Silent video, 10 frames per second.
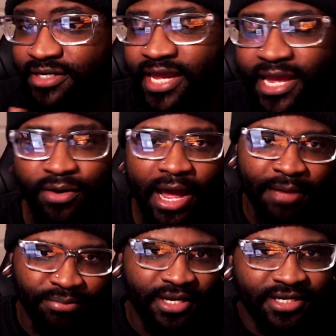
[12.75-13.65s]
Now
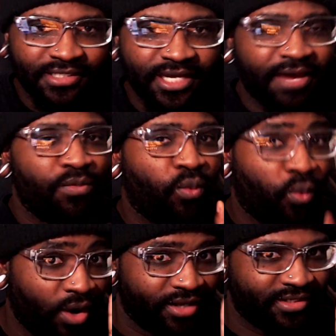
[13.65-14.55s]
I play this game
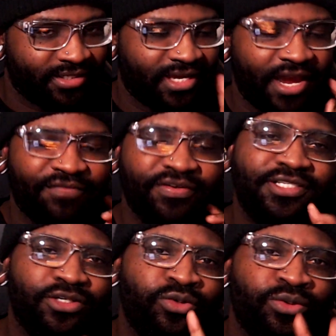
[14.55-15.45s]
once every
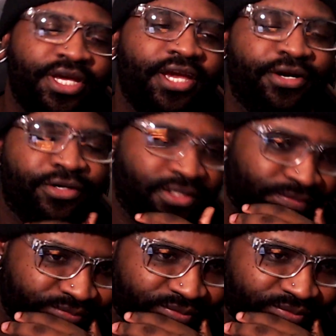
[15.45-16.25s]
two years.